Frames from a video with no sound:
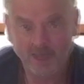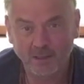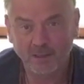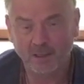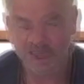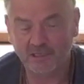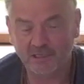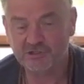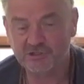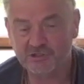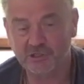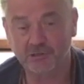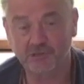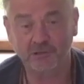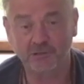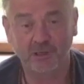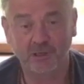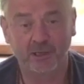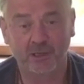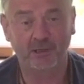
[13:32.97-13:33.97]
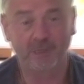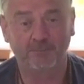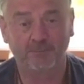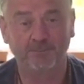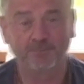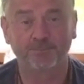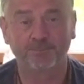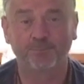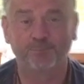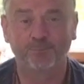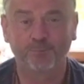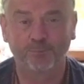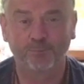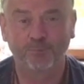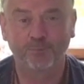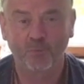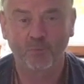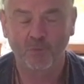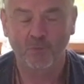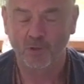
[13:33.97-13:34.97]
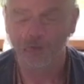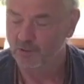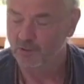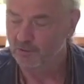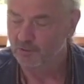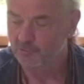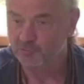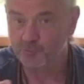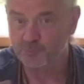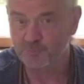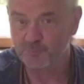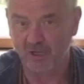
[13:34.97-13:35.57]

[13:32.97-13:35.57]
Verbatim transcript: I shall um, do